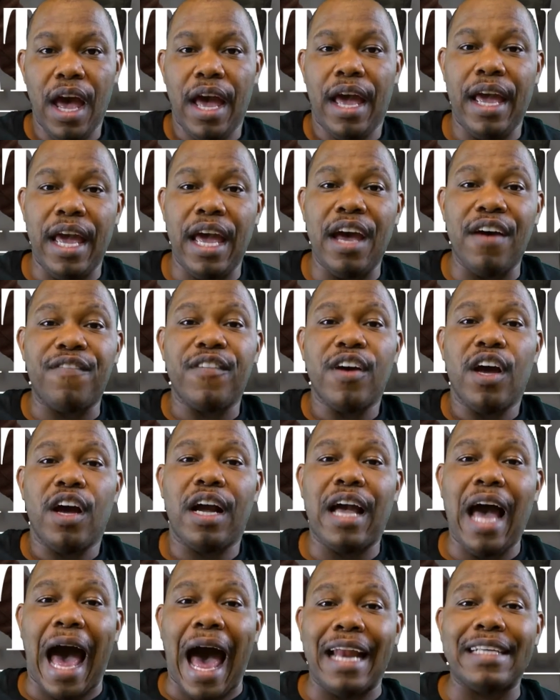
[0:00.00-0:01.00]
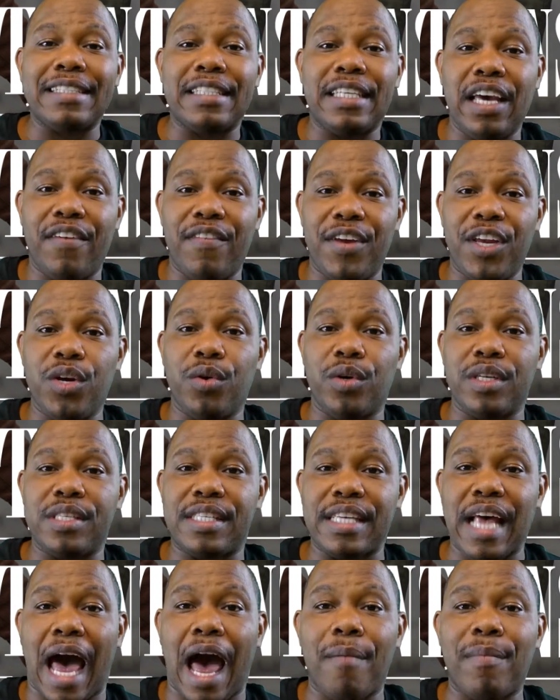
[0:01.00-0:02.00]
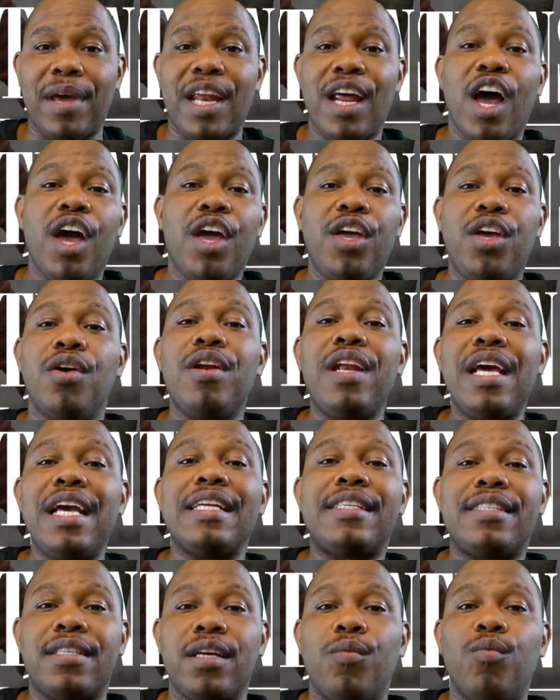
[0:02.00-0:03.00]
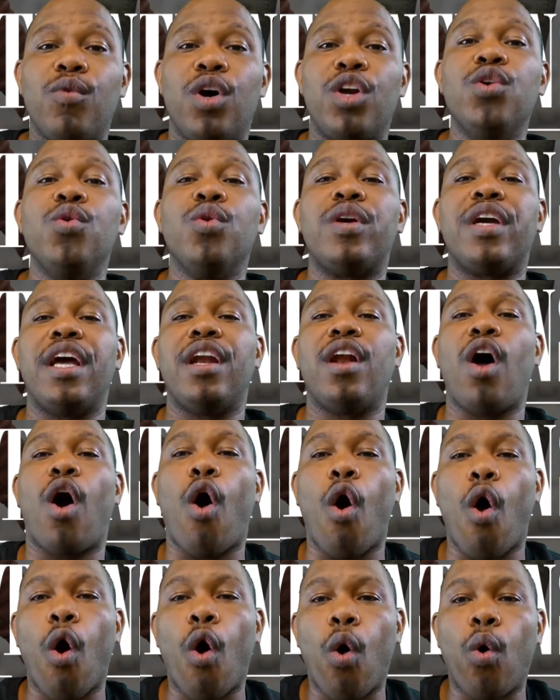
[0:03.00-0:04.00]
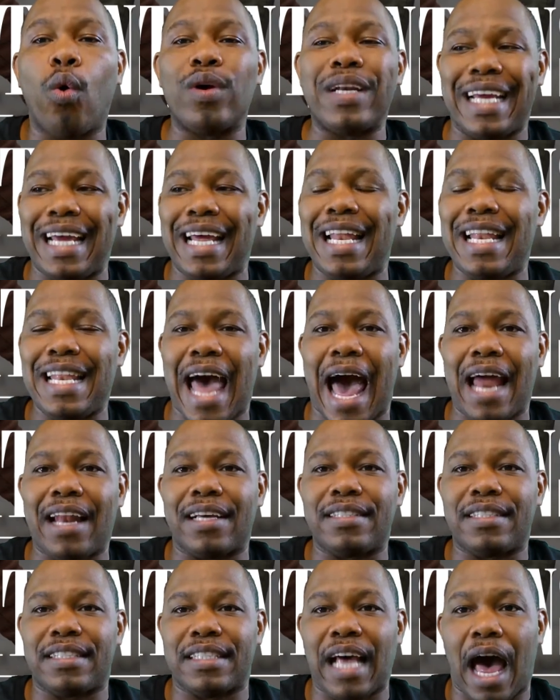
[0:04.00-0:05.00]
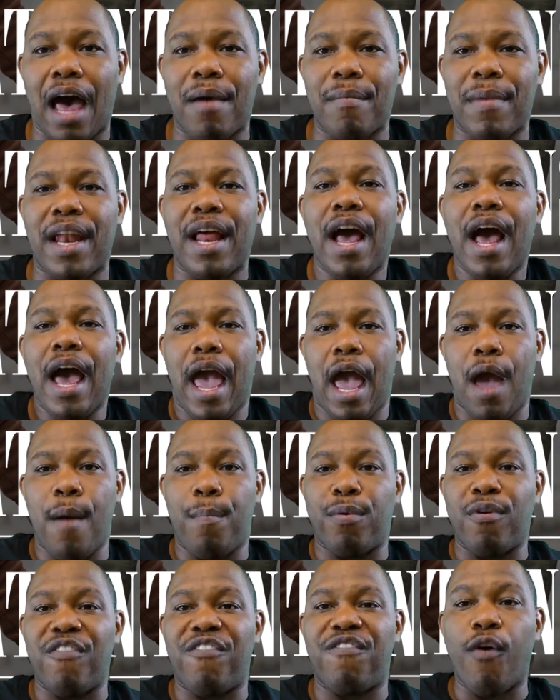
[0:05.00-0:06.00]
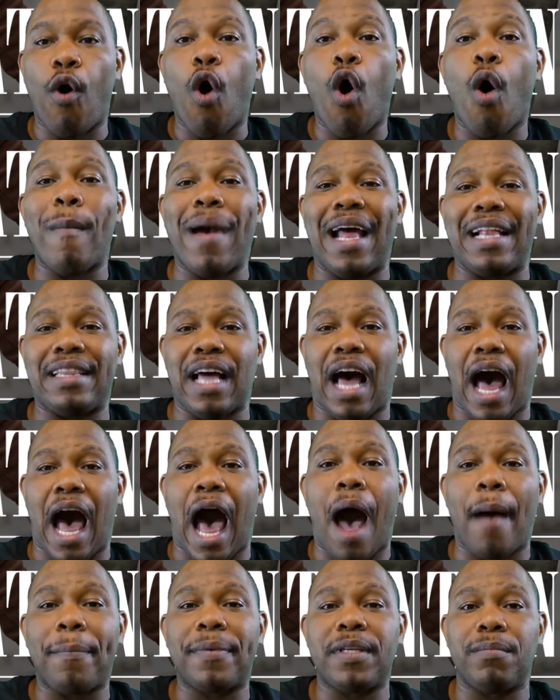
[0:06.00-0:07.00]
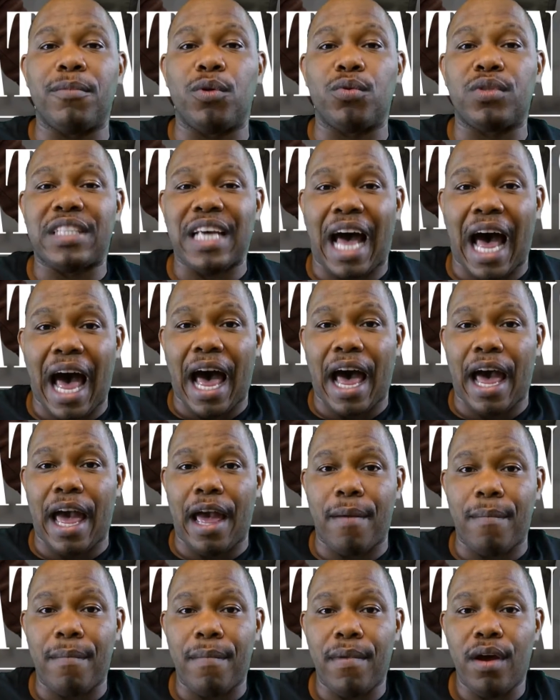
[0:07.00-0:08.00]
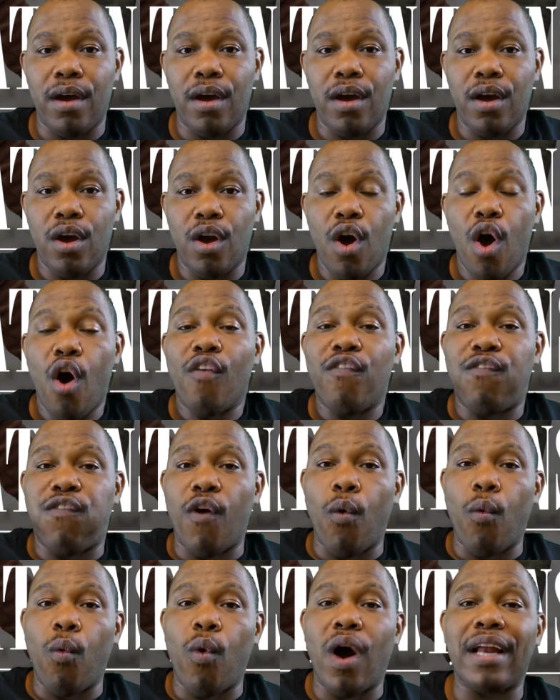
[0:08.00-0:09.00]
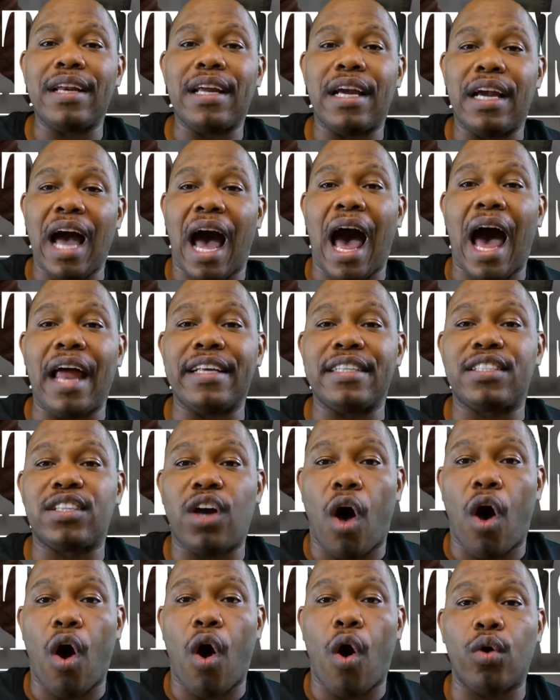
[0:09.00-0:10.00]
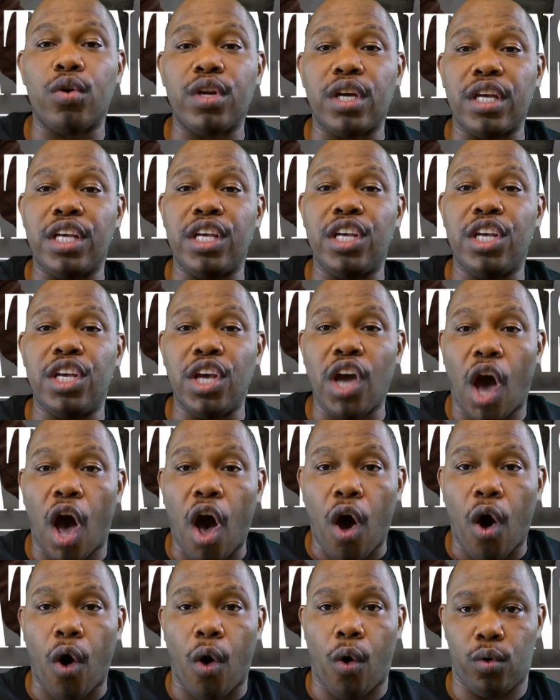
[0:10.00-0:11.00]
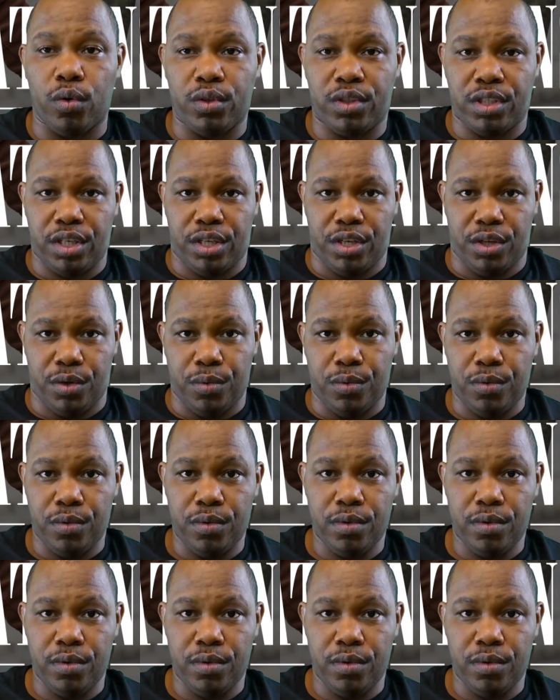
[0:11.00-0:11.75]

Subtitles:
If God is giving you assignment, you need someone who can hold in that assignment and perform at the optimal time for what God has called y'all to do.